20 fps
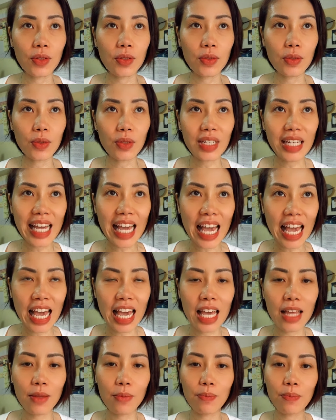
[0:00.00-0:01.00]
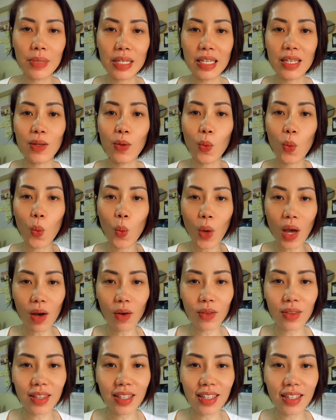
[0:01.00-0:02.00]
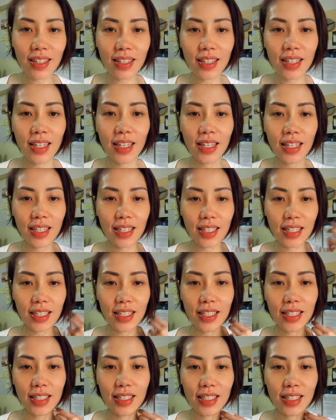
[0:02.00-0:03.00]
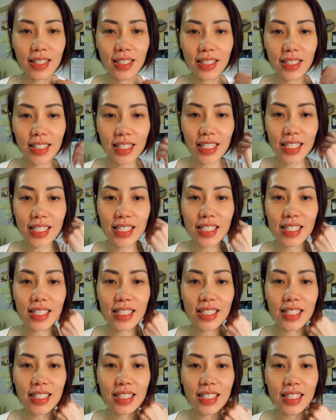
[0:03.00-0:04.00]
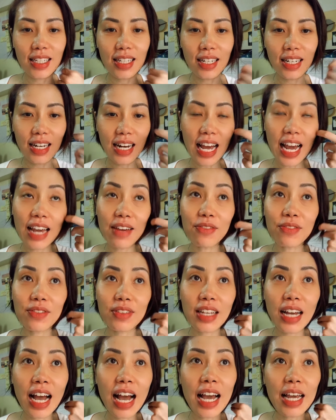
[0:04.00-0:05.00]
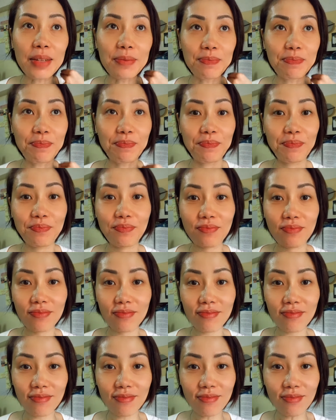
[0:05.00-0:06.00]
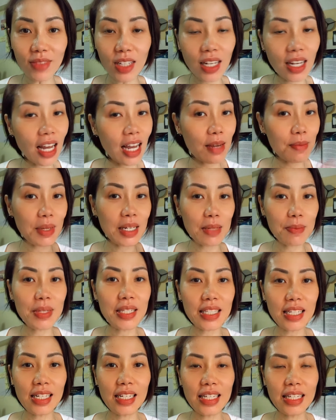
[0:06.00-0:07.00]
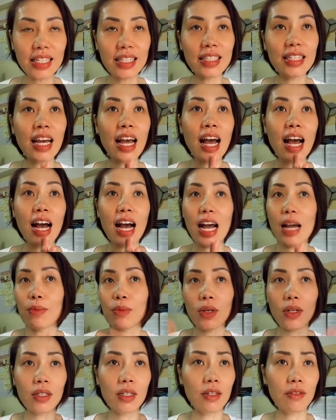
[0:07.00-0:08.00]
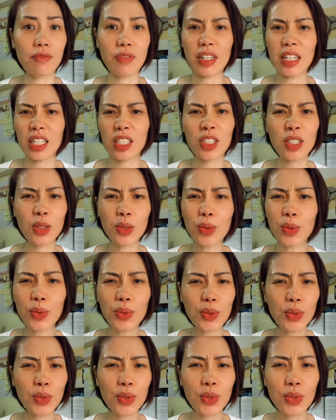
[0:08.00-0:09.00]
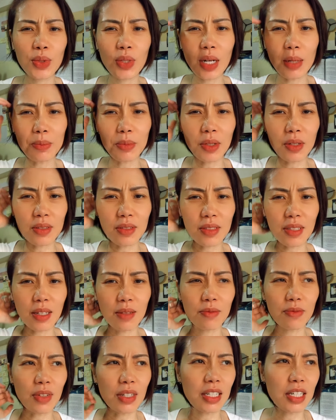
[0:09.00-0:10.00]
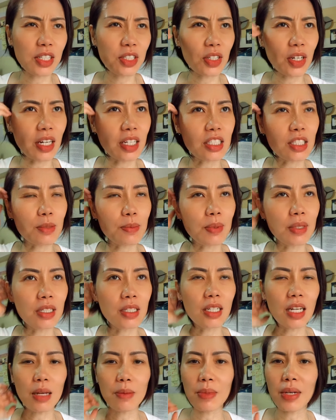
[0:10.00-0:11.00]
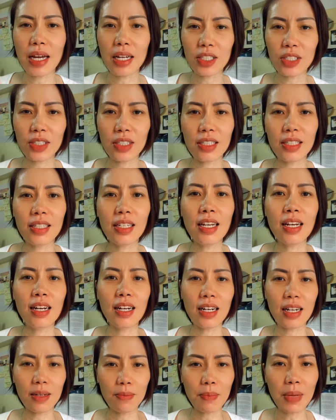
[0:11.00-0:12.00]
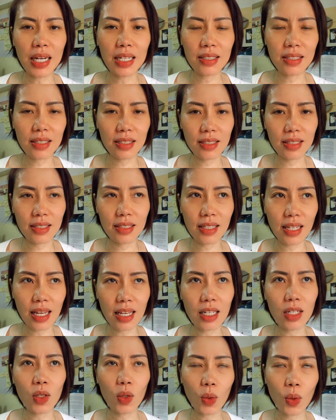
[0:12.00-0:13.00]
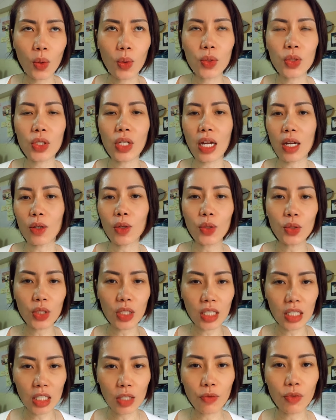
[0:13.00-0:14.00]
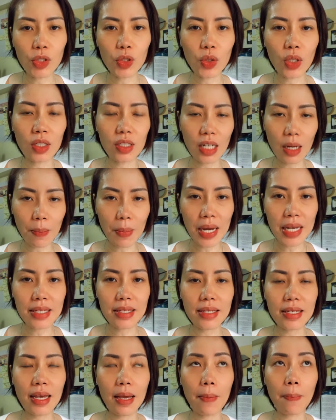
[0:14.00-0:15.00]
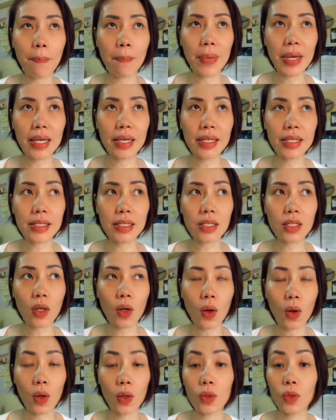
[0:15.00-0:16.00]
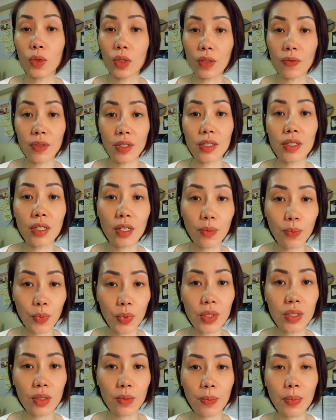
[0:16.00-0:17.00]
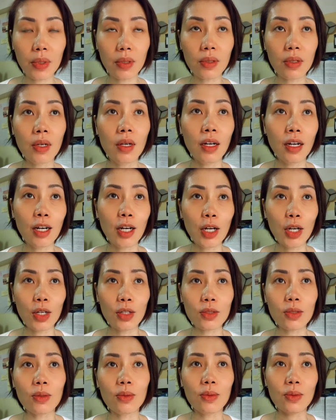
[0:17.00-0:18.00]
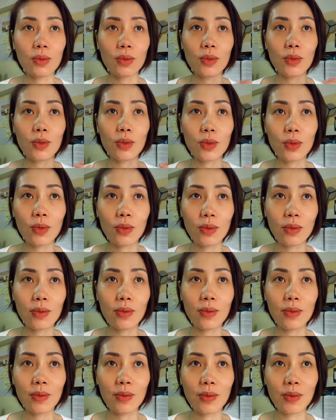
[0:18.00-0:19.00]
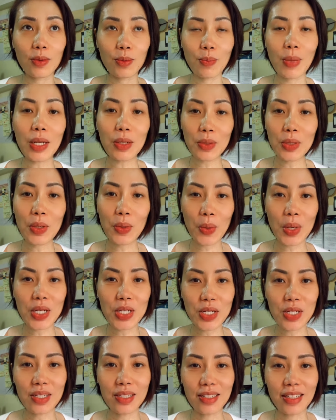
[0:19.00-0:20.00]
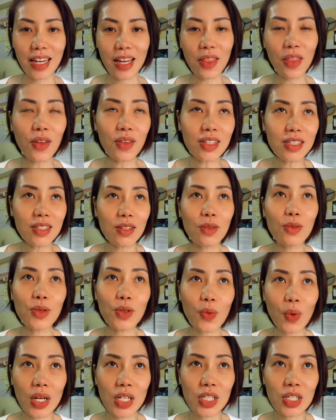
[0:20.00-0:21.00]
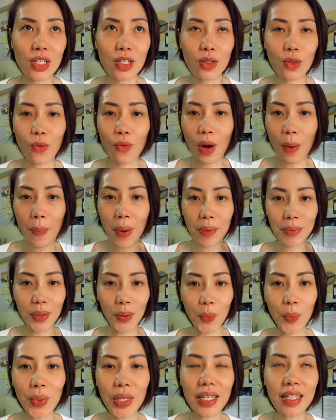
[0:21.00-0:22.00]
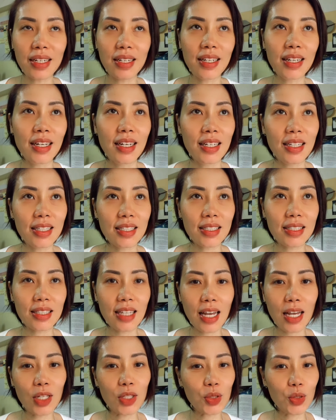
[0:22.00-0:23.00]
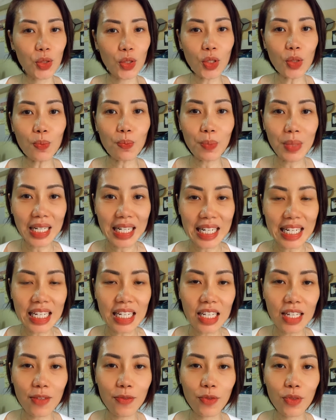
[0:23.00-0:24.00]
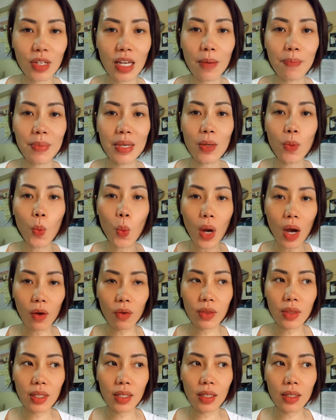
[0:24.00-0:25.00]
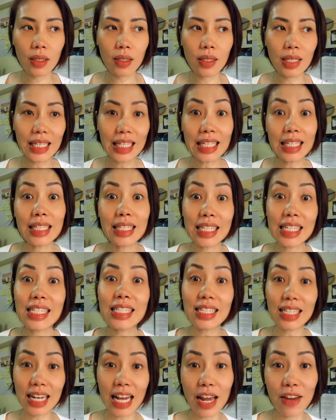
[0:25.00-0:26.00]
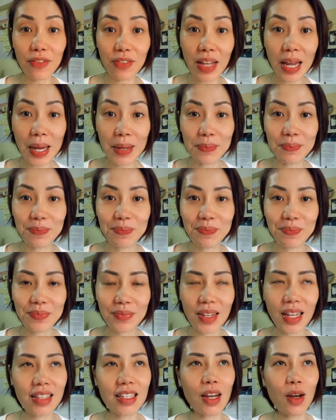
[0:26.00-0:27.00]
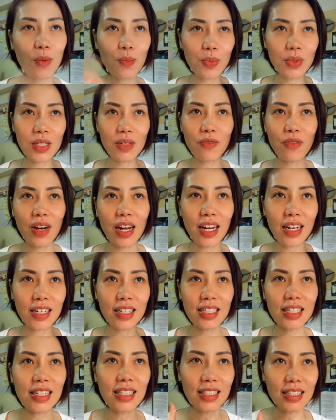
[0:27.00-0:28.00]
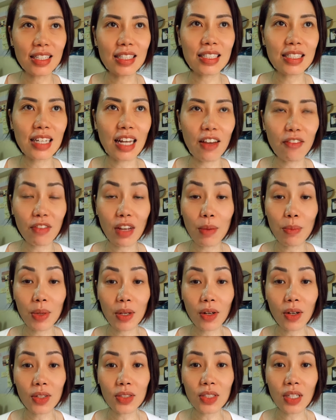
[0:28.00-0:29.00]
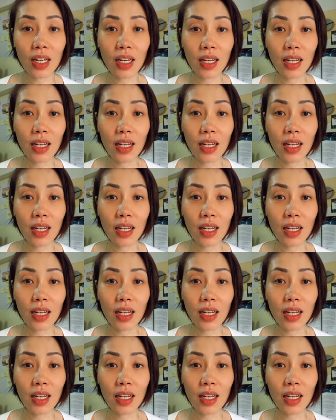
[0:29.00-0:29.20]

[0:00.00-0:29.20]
you can be wealthy in this lifetime? Hi, my name is Eileen. I'm not a financial guru, I'm not some financial expert. I'm actually a mindset coach. I coach individuals on their mindset based on universal principle. So, back to the question. I thought it's a good question to wrap up the week. Is that do you believe you can be wealthy in this lifetime? I think I'll put it very clear, in this lifetime, because